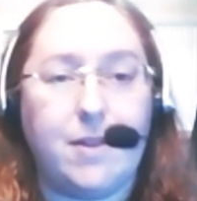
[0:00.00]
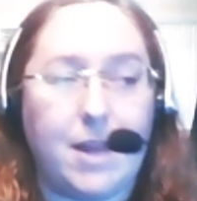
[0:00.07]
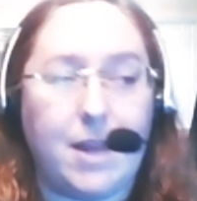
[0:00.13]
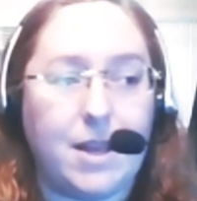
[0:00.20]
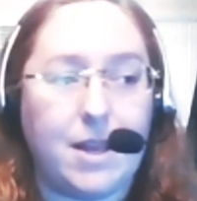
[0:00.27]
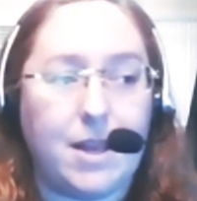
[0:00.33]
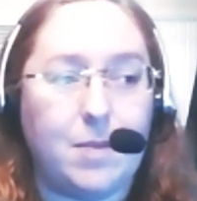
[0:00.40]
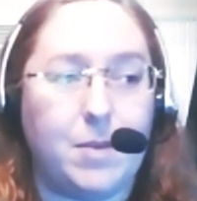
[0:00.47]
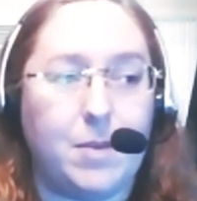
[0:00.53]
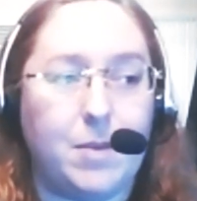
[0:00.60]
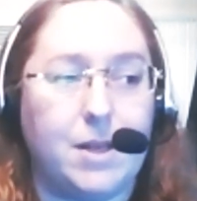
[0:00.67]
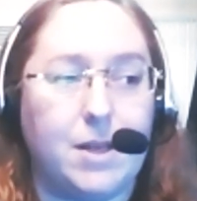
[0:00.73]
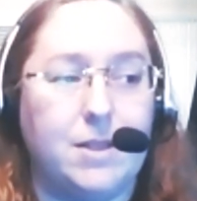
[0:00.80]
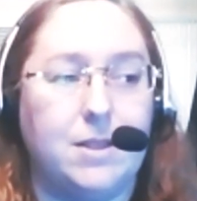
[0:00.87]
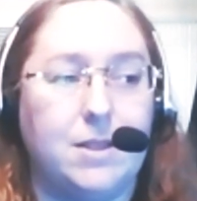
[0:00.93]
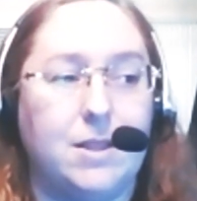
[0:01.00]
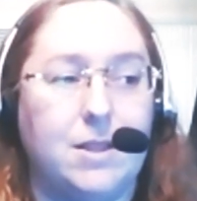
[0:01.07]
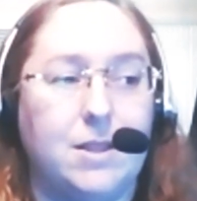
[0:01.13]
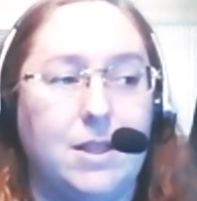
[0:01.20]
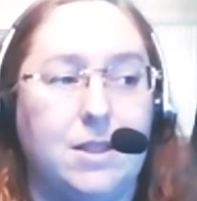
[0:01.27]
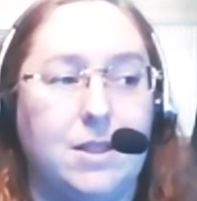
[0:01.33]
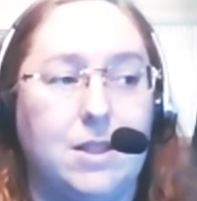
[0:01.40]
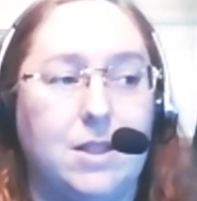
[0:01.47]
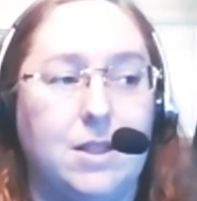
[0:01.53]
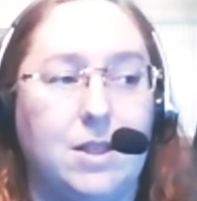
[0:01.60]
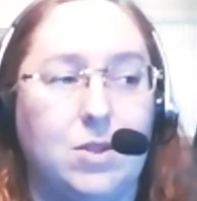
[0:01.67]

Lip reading: thing because it's